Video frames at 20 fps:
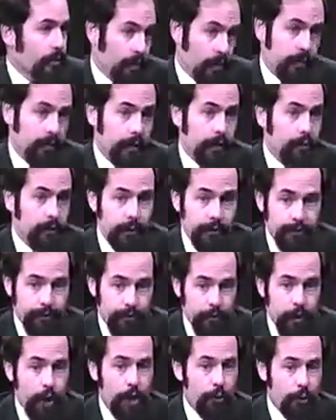Literally,
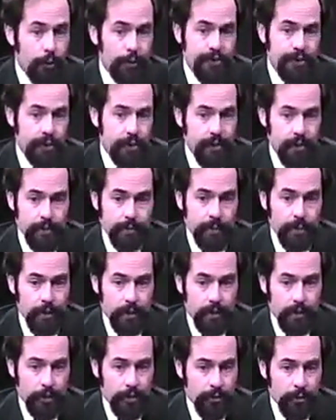fraud was
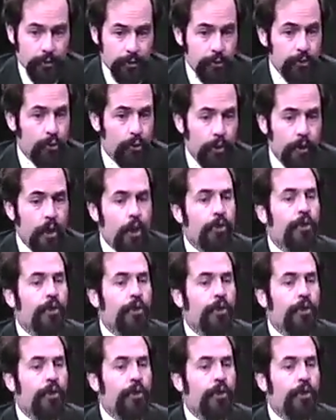being accused, or